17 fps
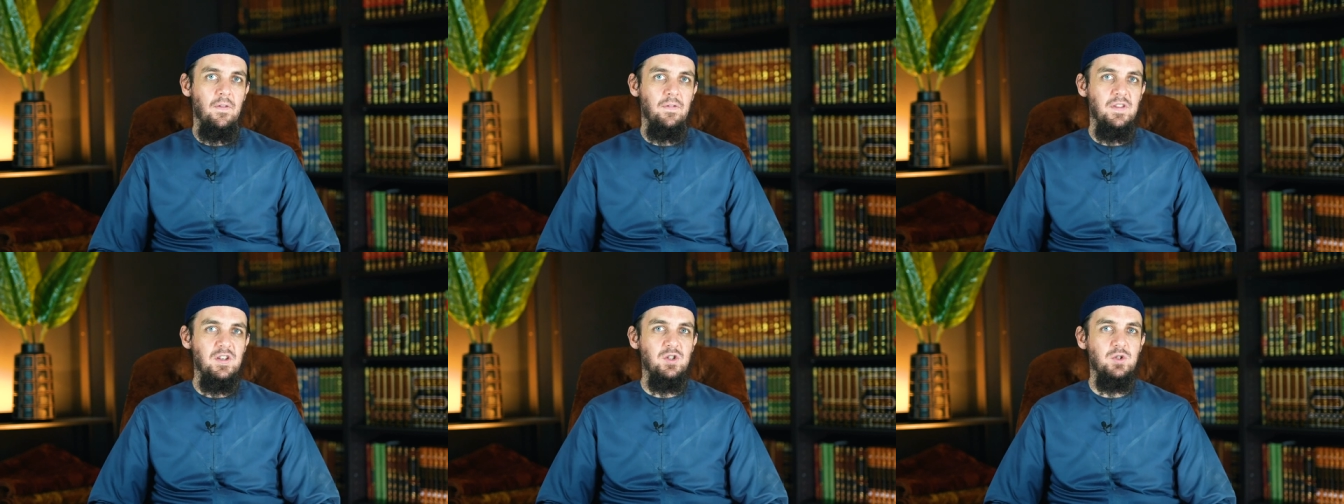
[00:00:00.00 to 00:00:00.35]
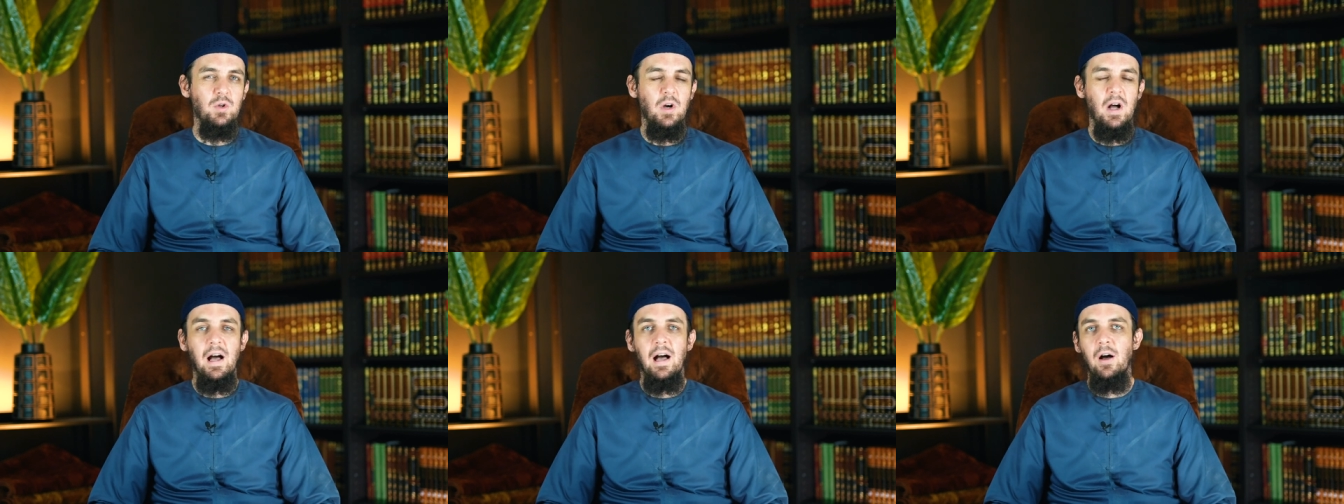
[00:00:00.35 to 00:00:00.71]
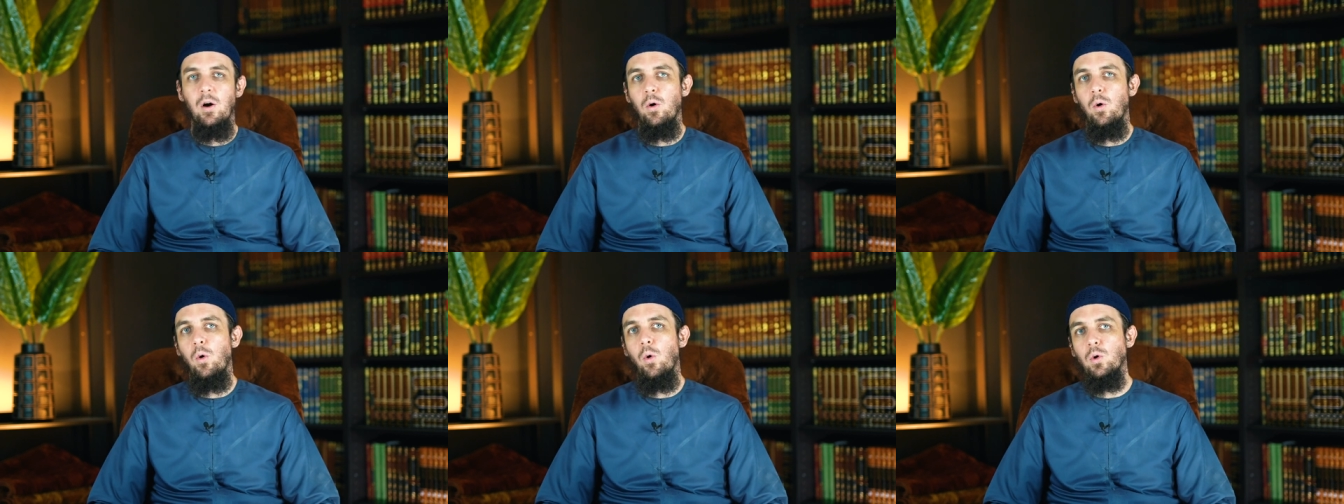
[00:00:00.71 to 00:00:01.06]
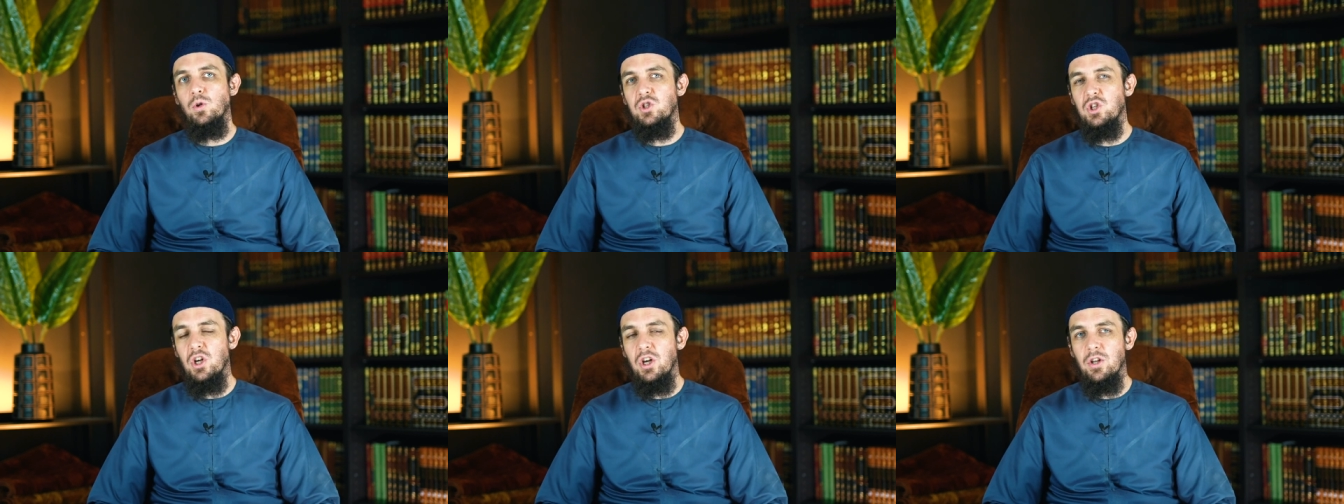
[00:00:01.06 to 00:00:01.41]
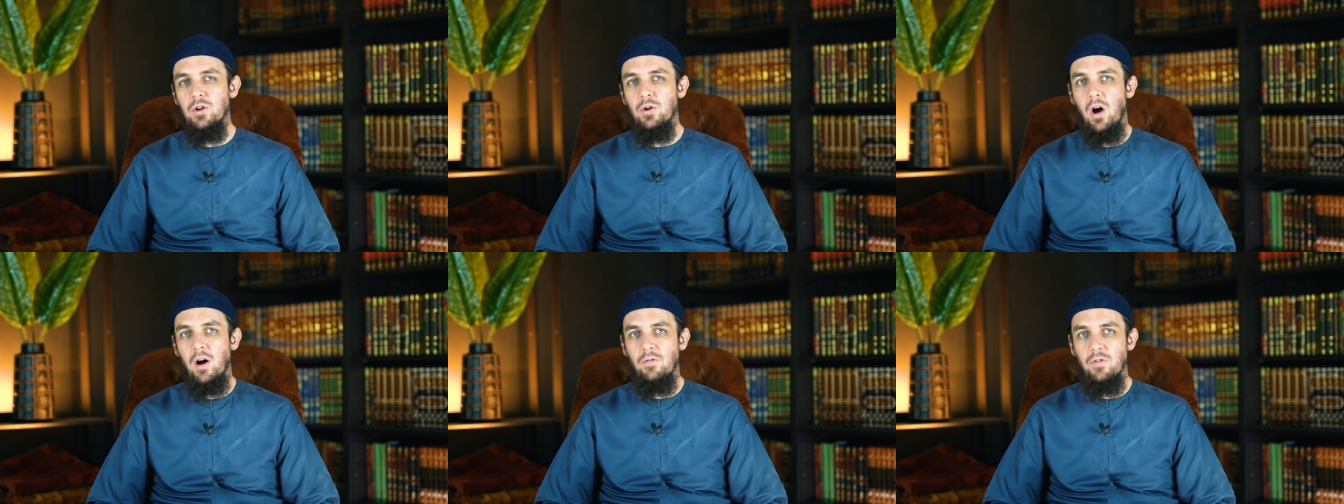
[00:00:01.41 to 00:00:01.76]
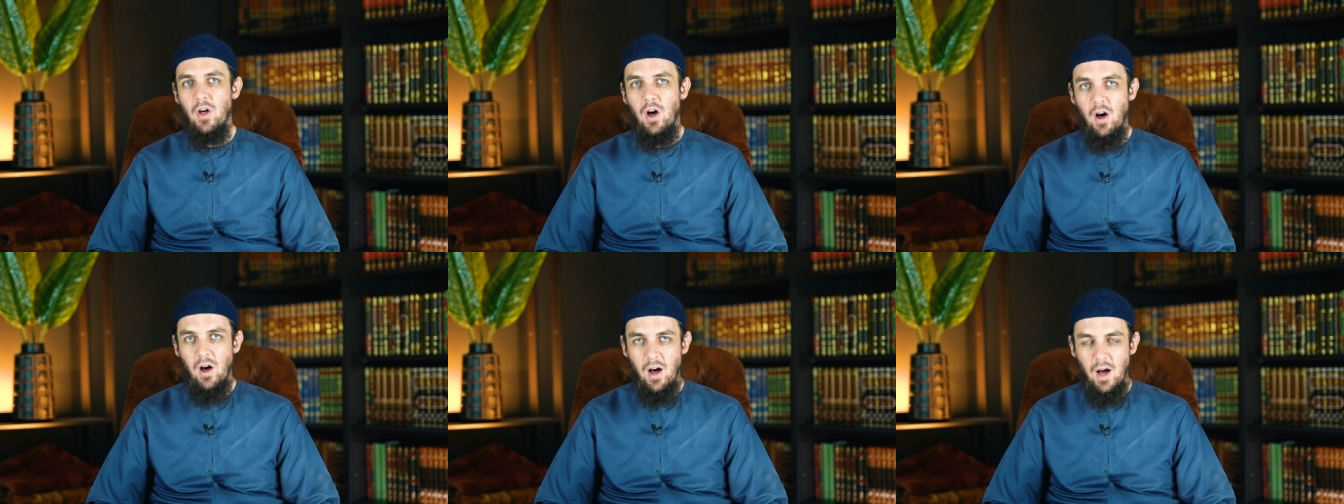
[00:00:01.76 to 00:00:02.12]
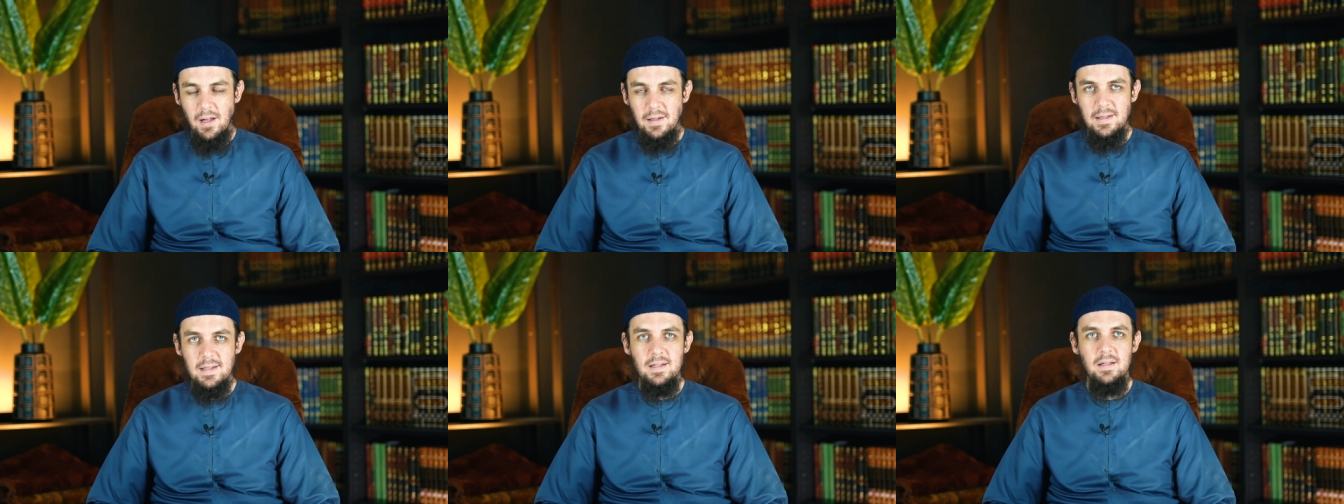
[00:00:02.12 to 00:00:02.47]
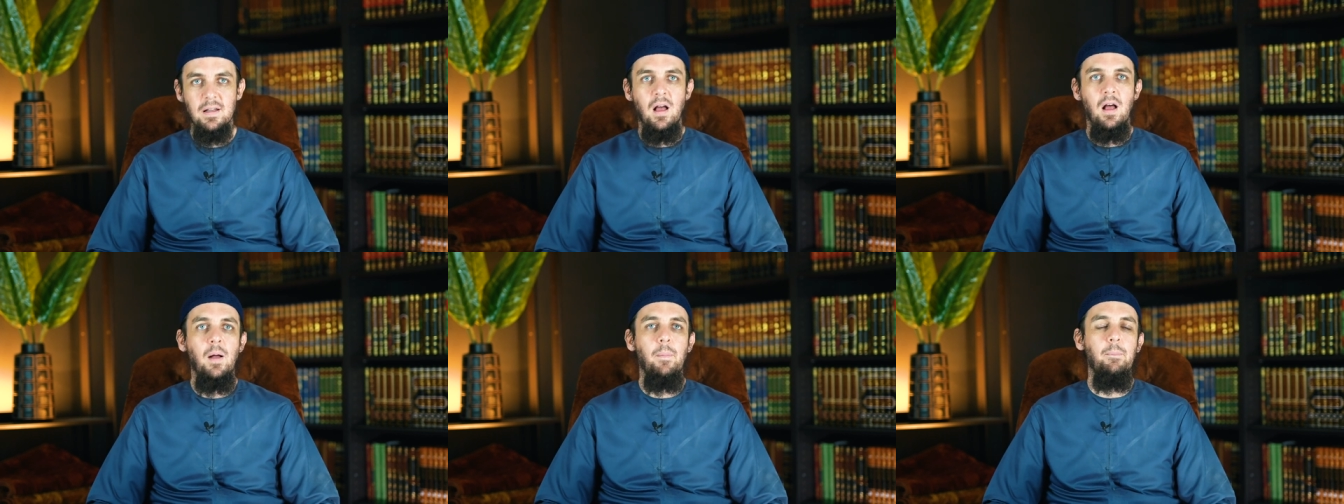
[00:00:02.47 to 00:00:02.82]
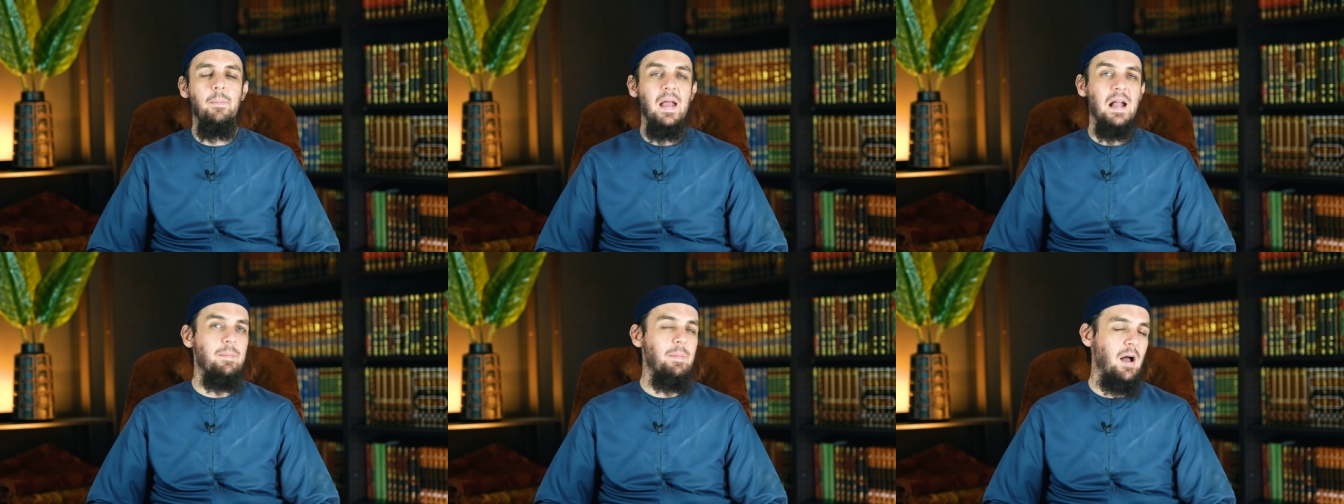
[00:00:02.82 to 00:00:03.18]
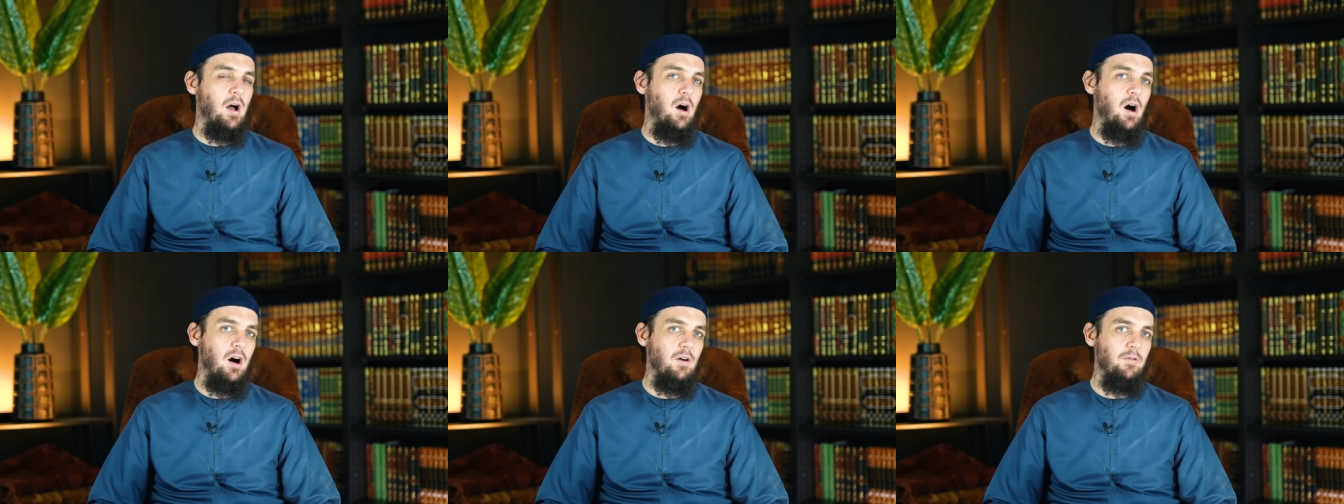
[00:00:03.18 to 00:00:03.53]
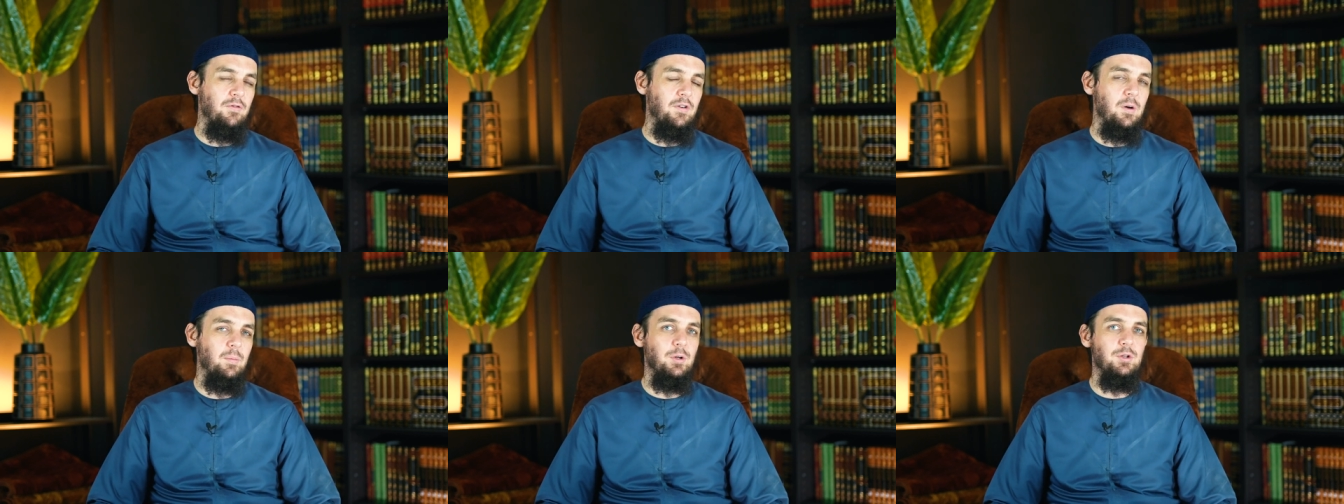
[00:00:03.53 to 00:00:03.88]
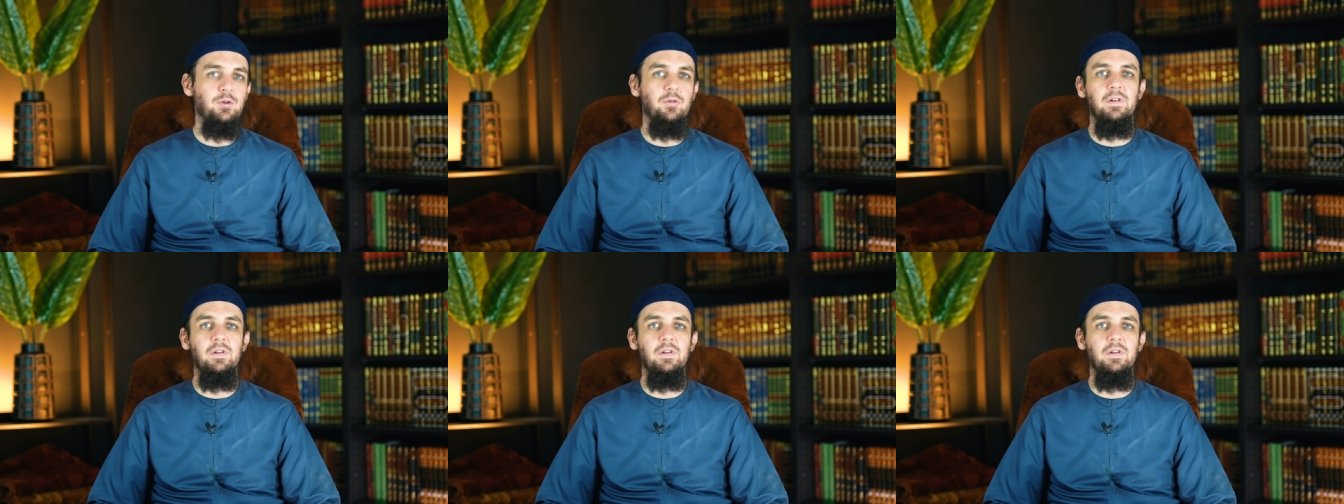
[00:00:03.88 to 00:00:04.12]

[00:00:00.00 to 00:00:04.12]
This dua, O turner of the hearts, make my heart firm on your